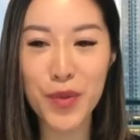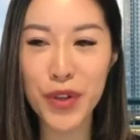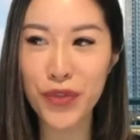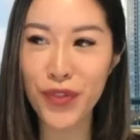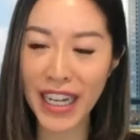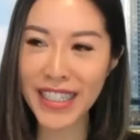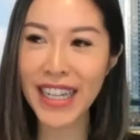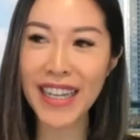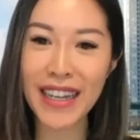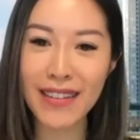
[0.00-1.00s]
we're
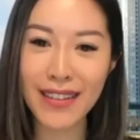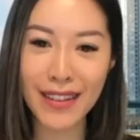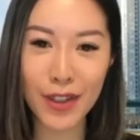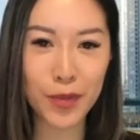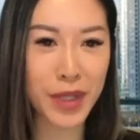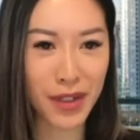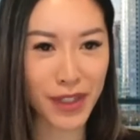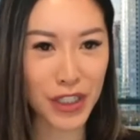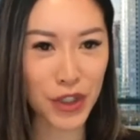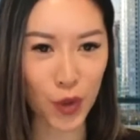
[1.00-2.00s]
finding a little bit
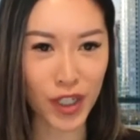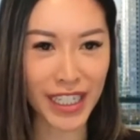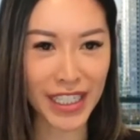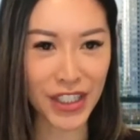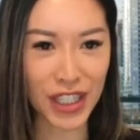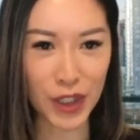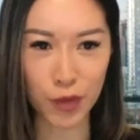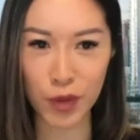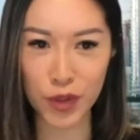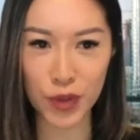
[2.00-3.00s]
of a shortage in
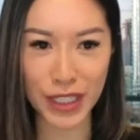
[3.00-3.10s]
the grocery